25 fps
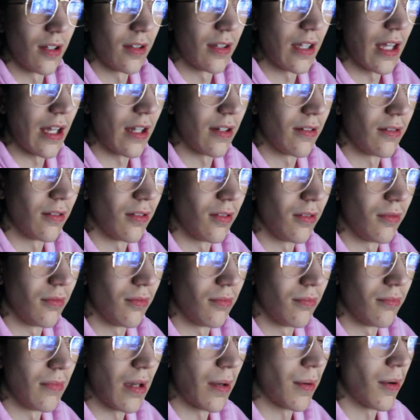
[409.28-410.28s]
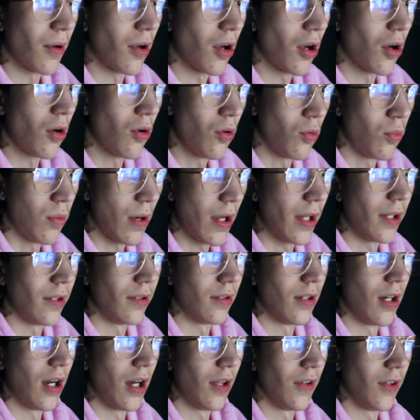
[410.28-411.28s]
that make her go, oh wait,
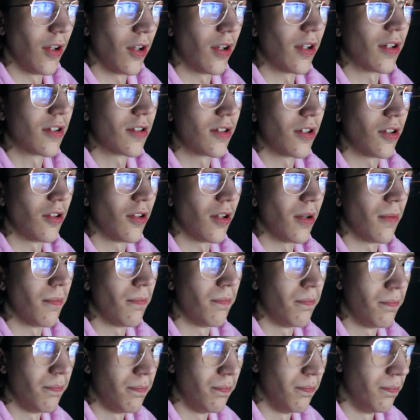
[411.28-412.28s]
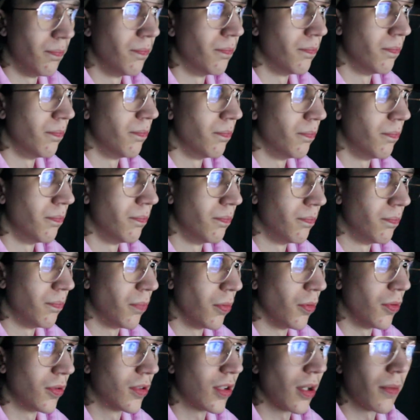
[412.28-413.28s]
are they actually gonna
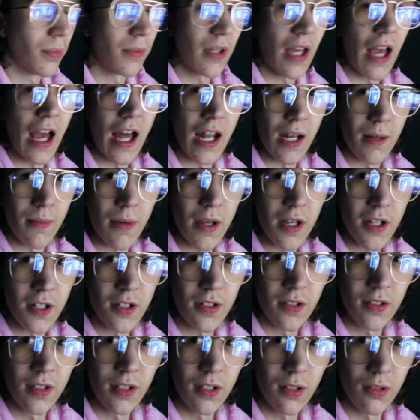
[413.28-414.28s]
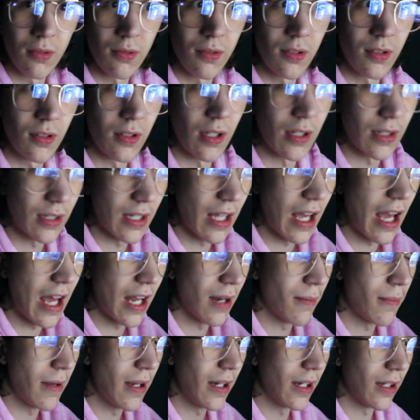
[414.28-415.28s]
boost up the animation skills, like the
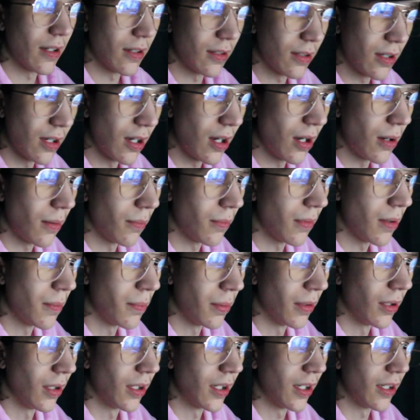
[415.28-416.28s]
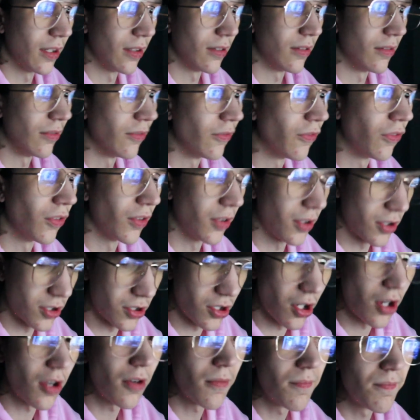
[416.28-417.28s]
animating um, ability for the
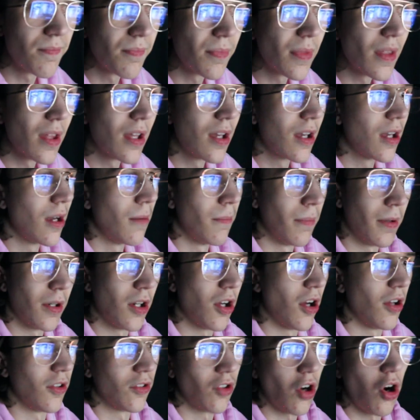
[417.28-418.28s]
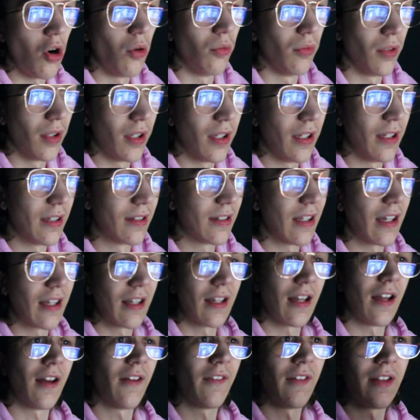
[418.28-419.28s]
show? But no, it's only it's
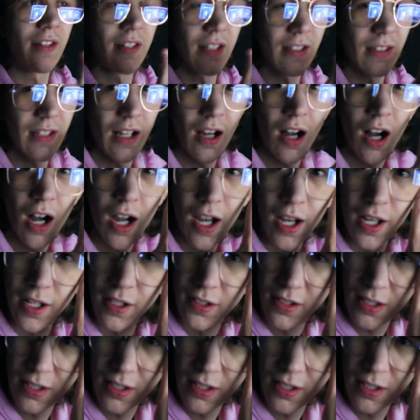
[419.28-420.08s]
like uh, it's like they hire